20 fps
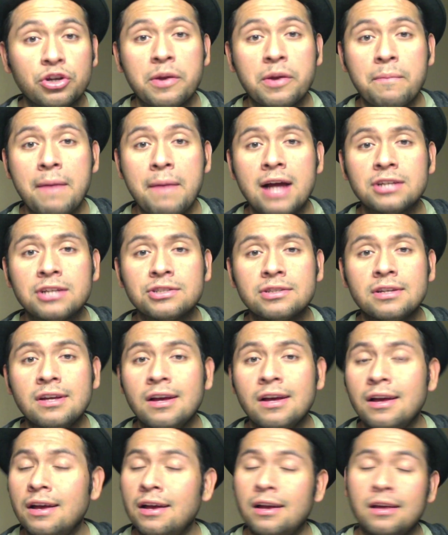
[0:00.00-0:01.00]
as you can
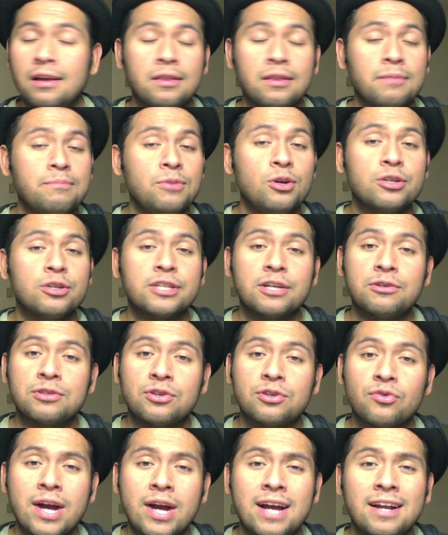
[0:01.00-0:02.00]
imagine, the music
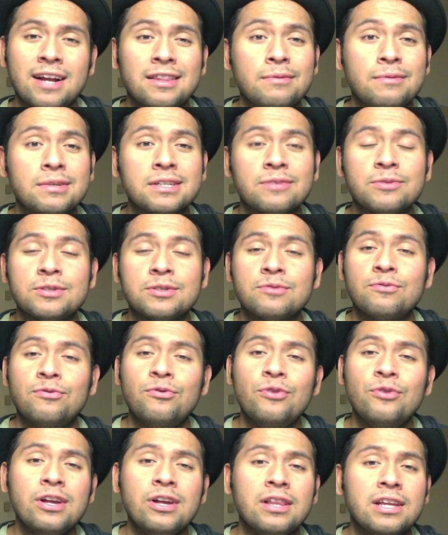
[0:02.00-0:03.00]
was great and the music
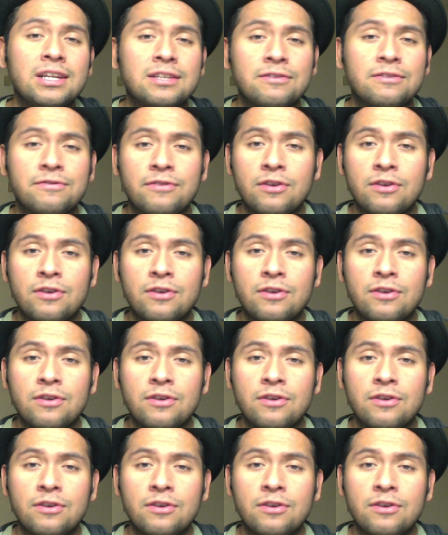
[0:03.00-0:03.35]
was really